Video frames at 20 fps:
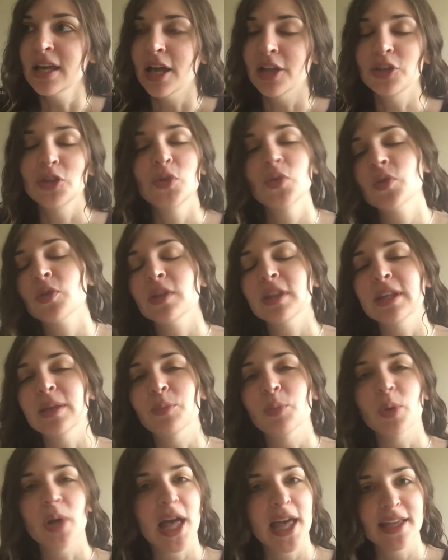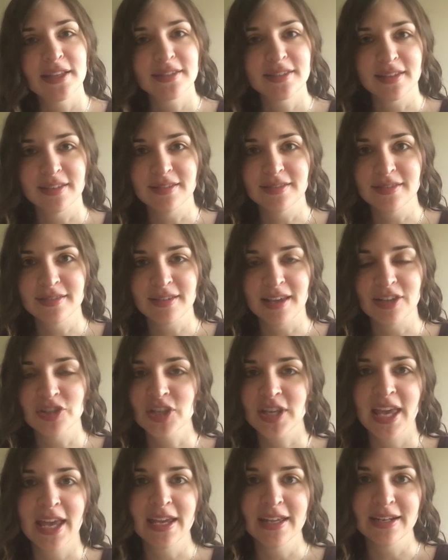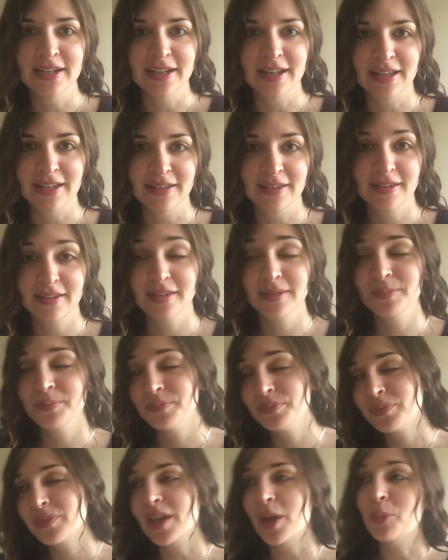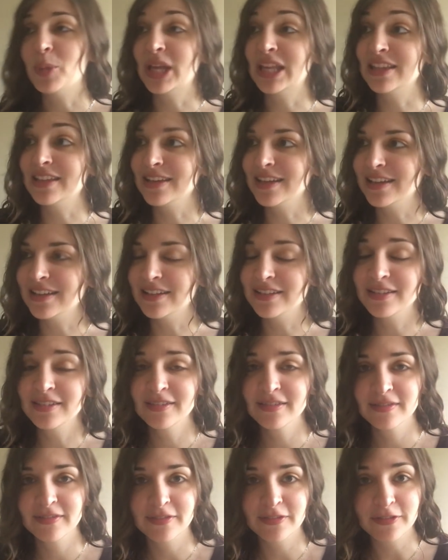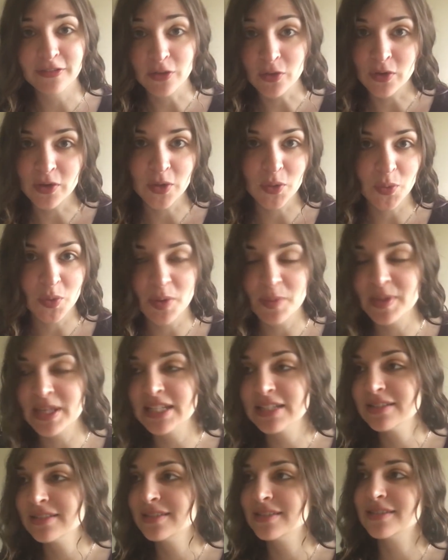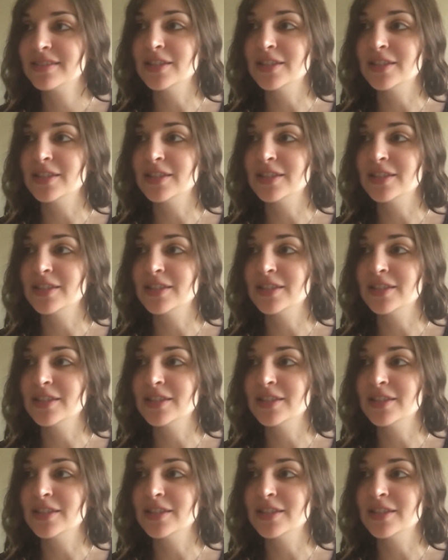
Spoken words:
unusually bright and educated and opinionated for a woman.